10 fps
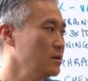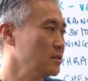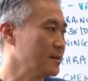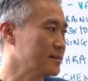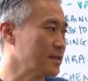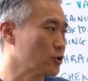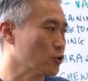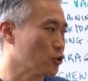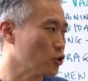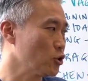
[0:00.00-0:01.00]
Things like
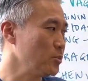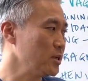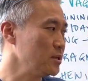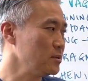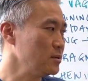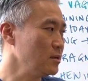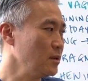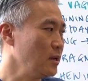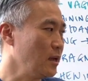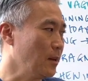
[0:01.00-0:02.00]
curcumin
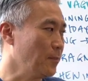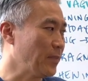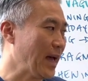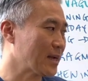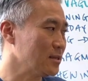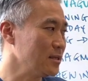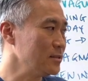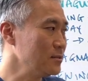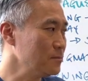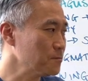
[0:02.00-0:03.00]
and
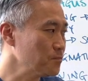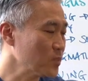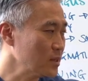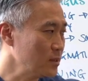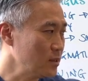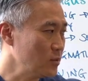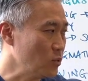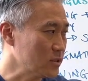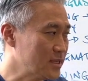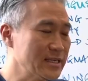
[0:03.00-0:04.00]
baclin
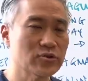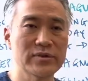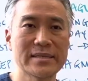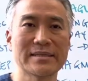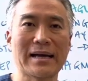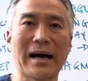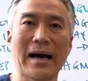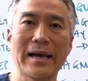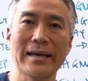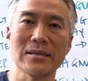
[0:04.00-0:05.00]
will decrease
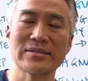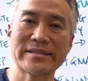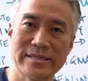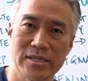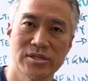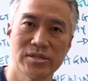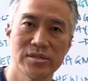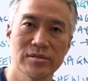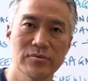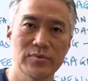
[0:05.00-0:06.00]
I L six.
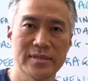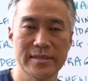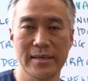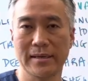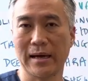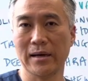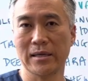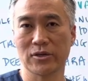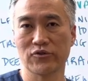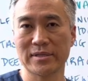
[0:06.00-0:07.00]
We said
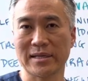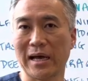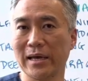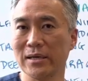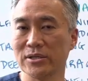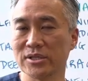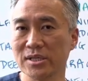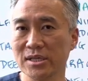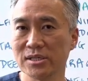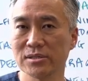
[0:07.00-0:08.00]
increased I L
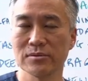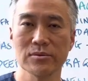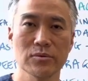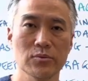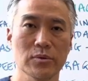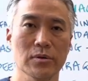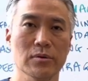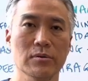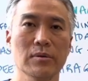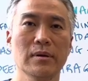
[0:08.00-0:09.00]
six
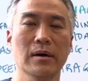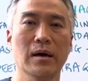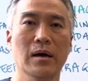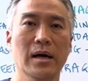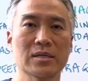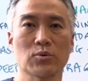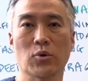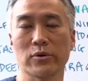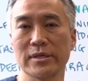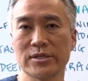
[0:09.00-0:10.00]
will, uh, has a
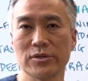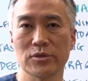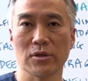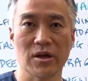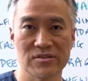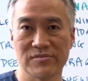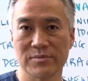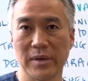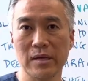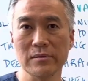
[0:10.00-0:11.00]
correlation to loss of
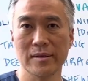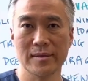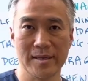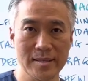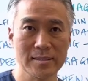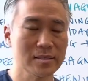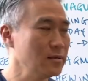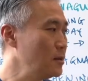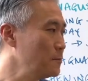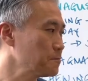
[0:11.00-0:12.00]
smell and taste.
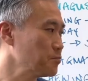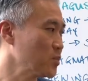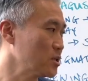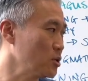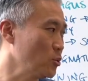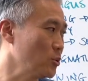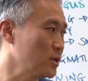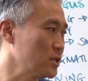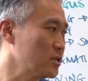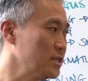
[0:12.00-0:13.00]
So we want
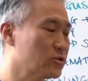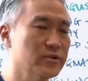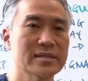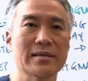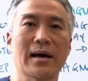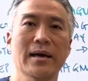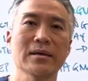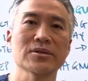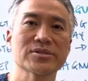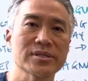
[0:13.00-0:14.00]
to decrease I
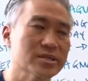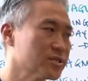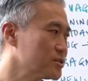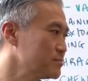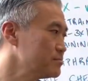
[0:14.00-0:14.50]
L six.